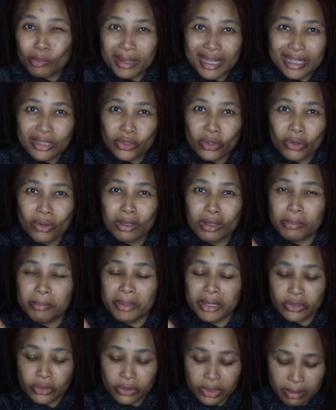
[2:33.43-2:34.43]
paste girl
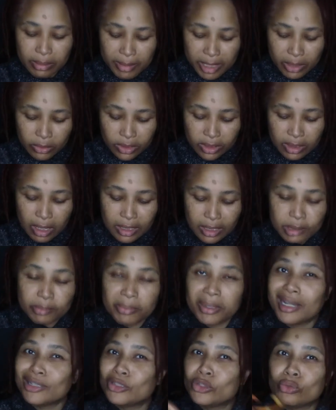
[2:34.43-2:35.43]
compared to tomato sauce,
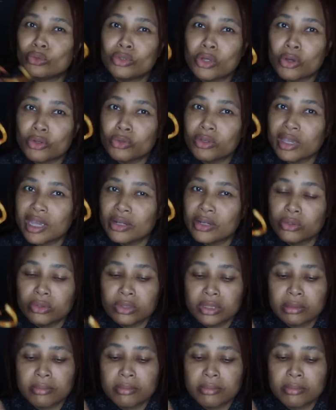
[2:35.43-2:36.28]
but I do know you can use